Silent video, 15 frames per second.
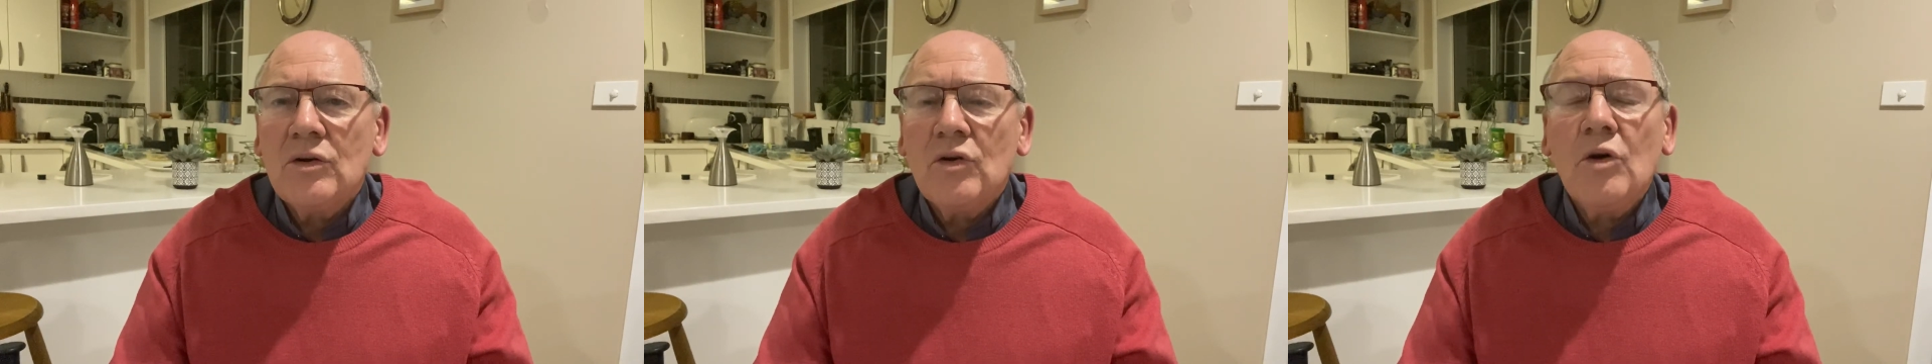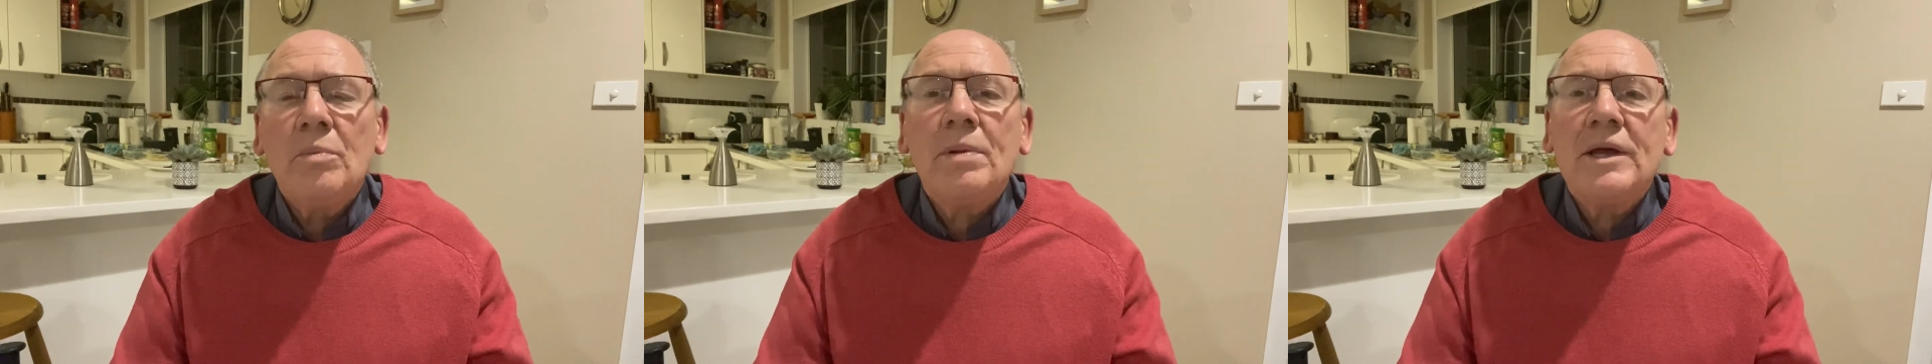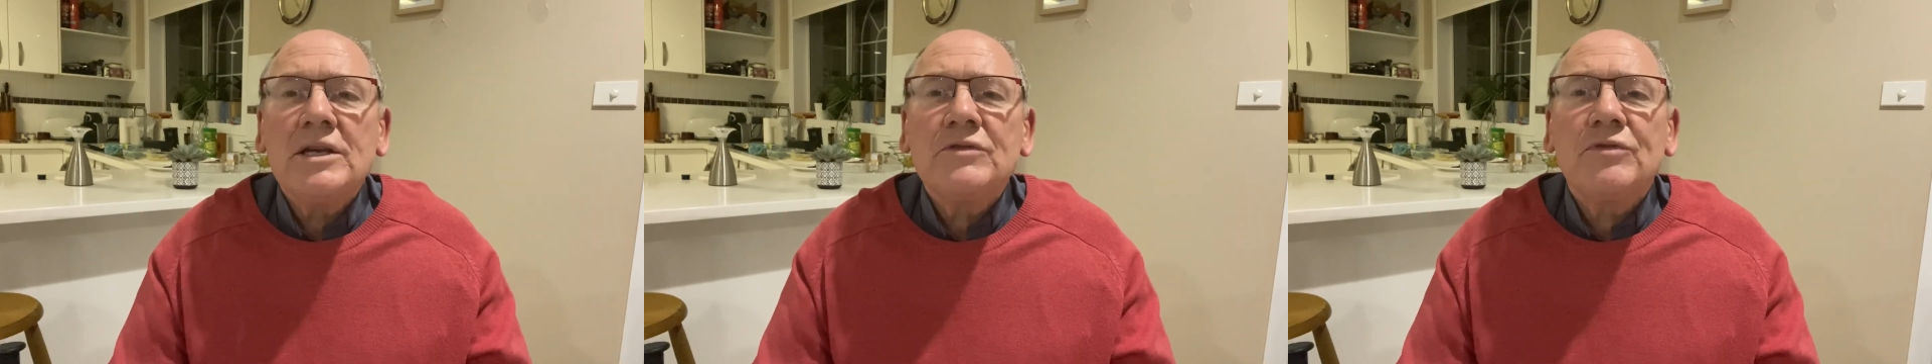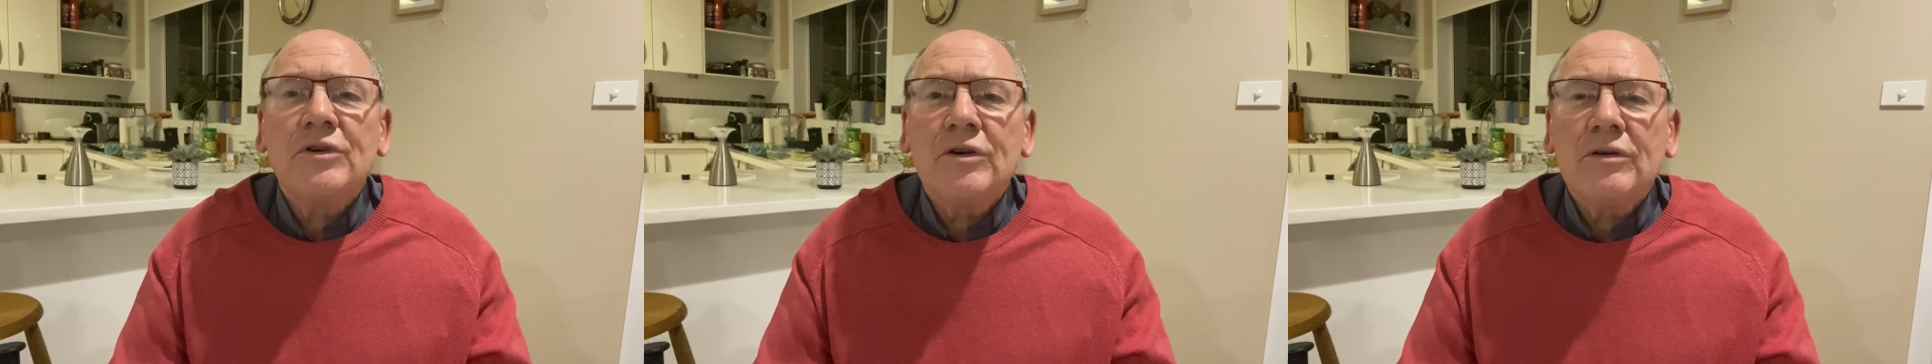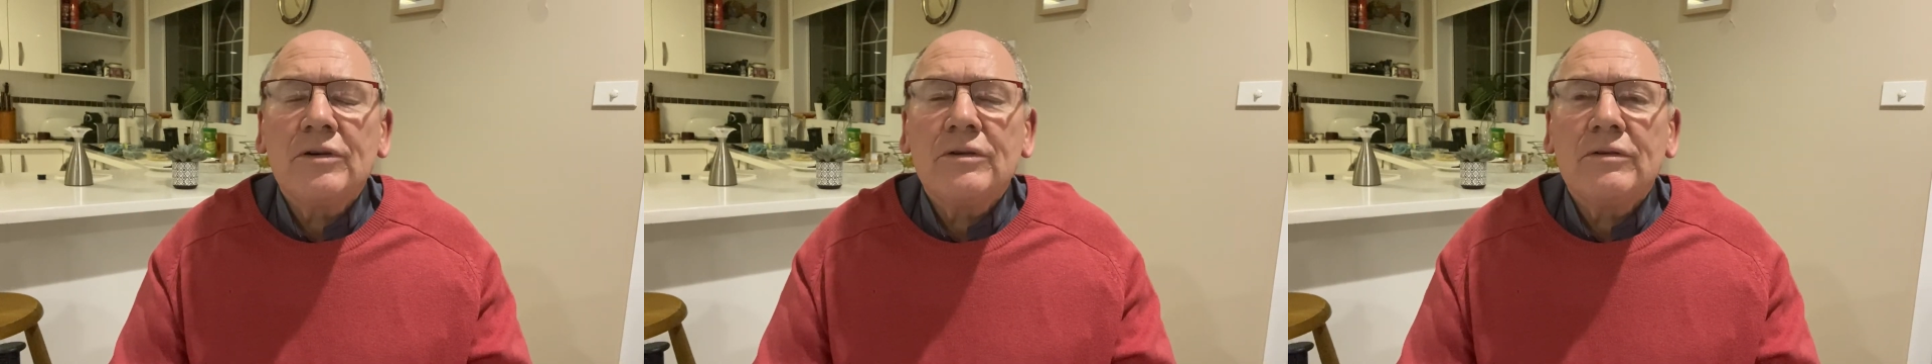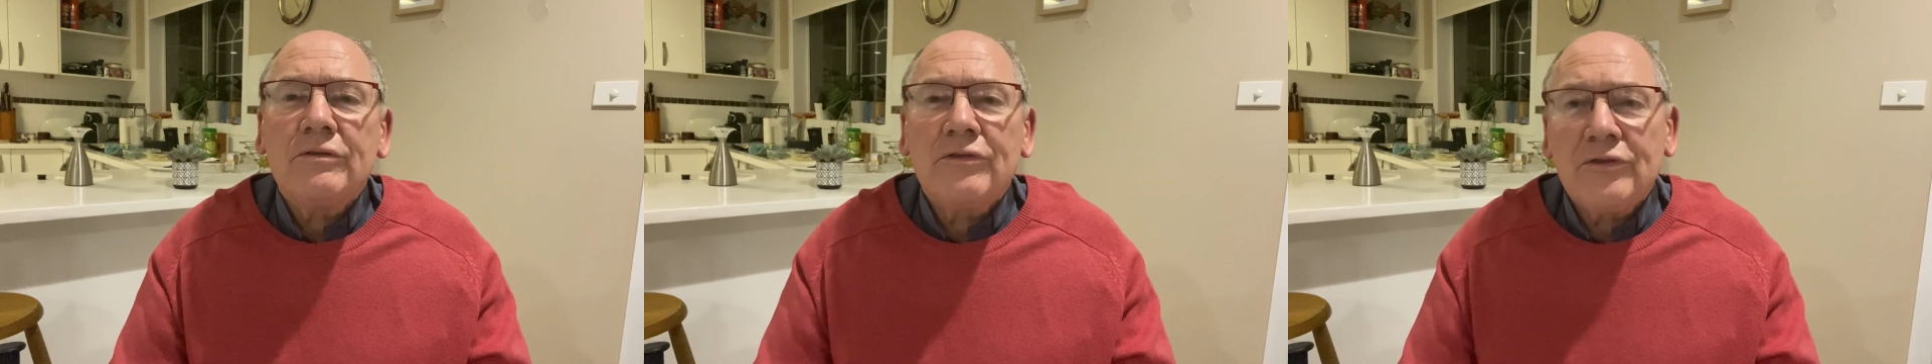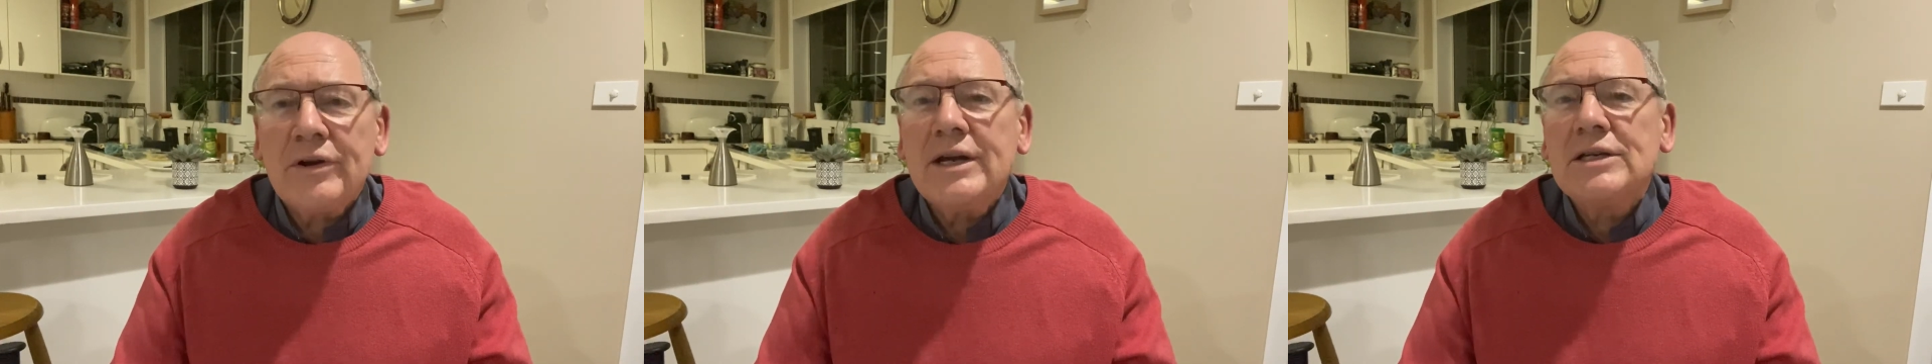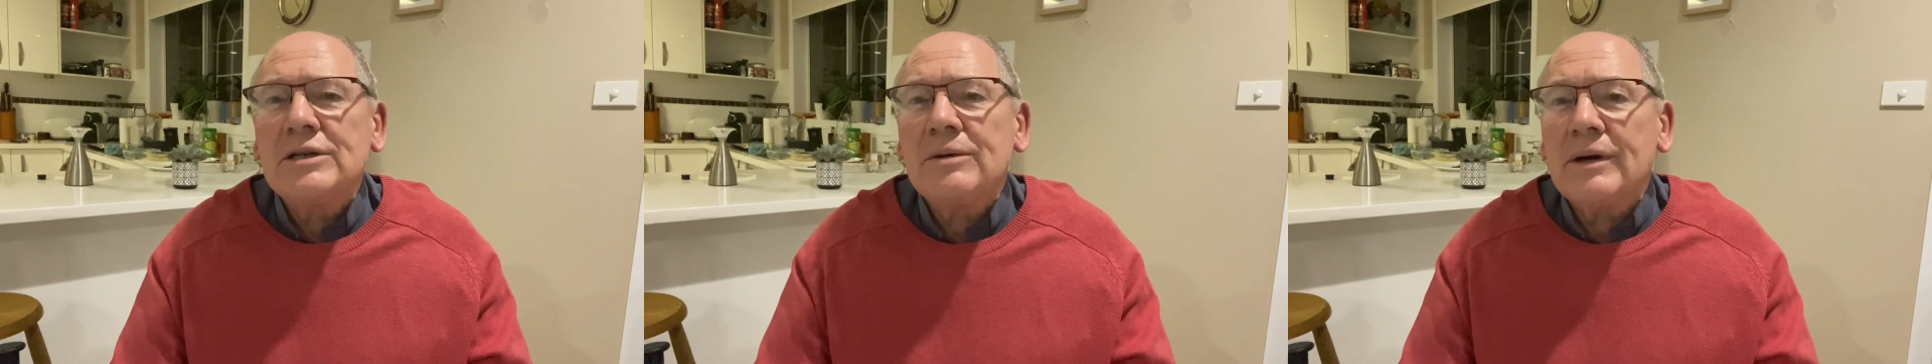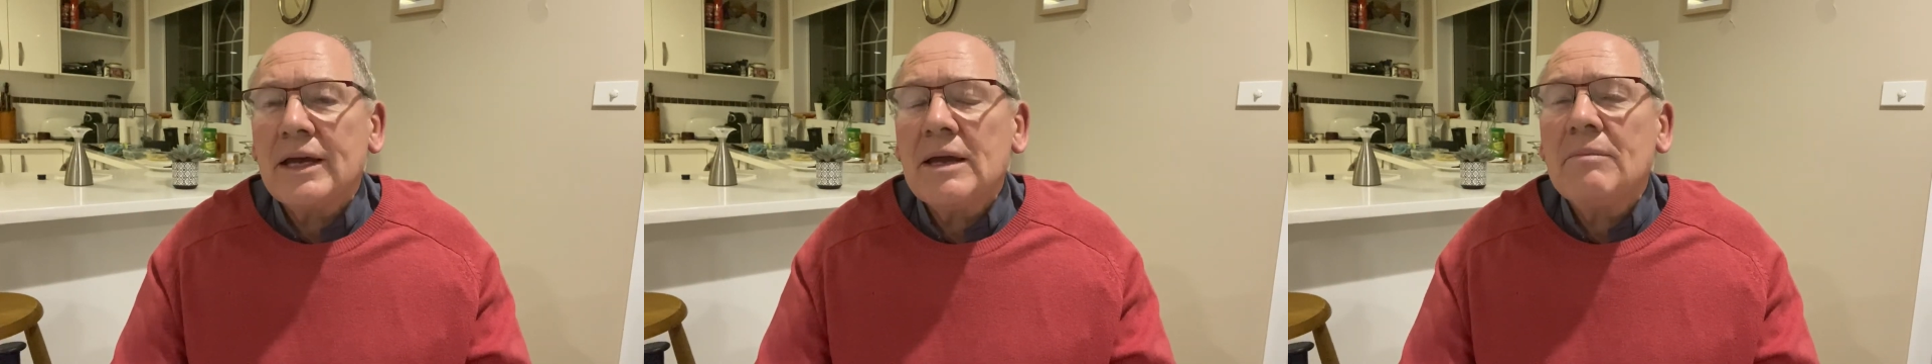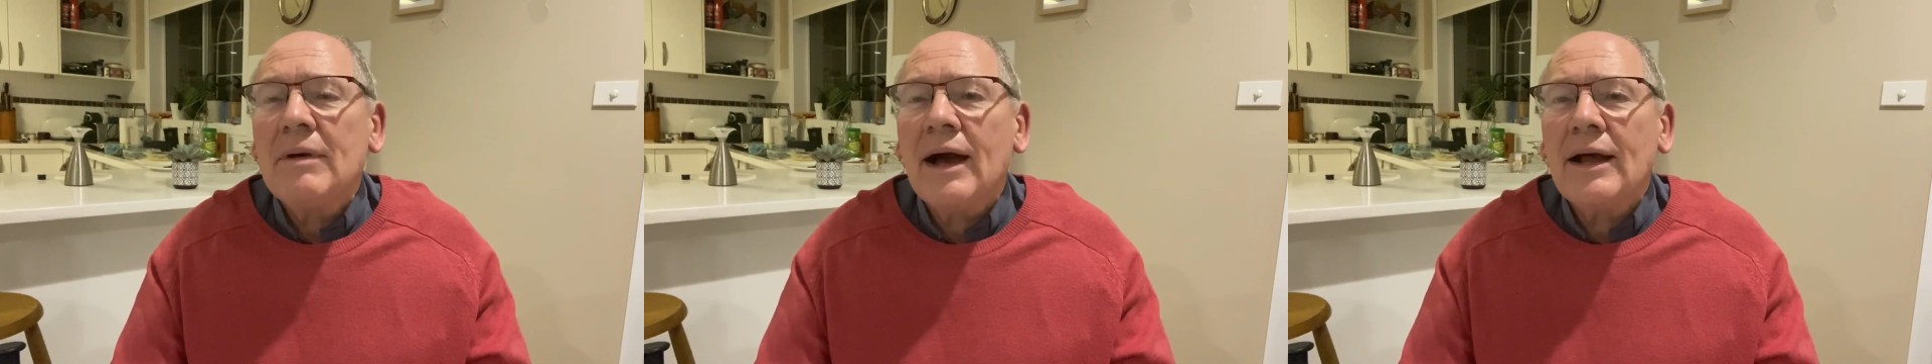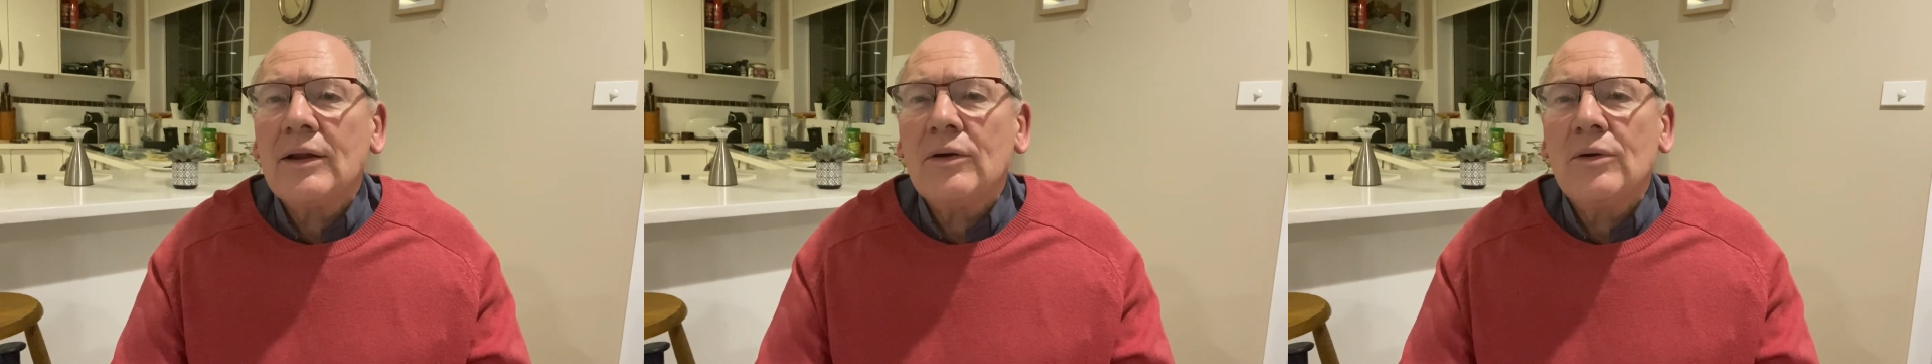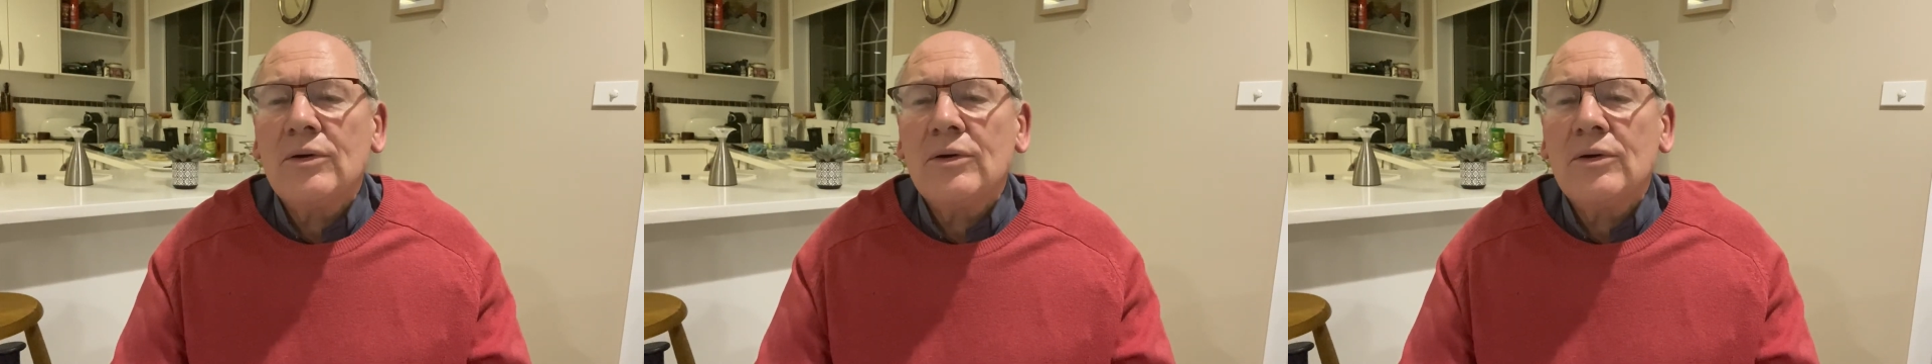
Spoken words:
Or please feel free to email